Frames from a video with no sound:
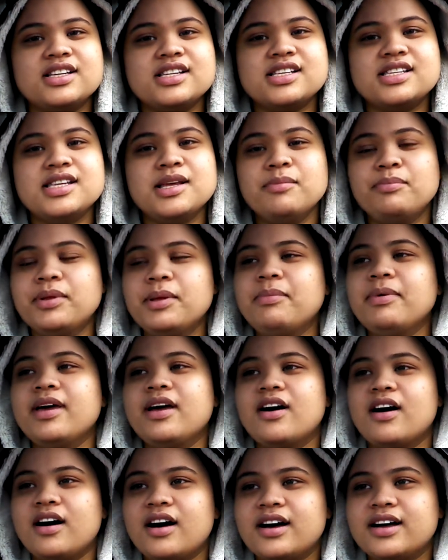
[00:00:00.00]
simply
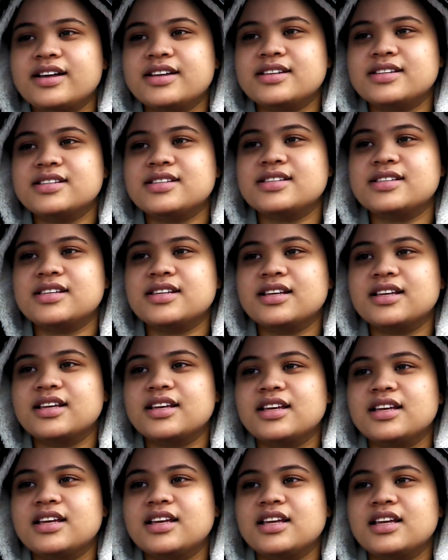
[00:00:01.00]
because
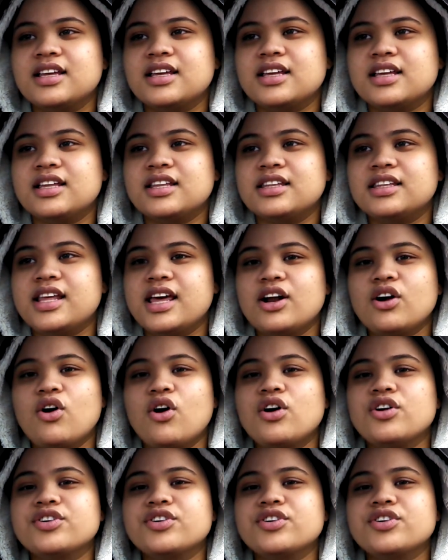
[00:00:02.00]
they don't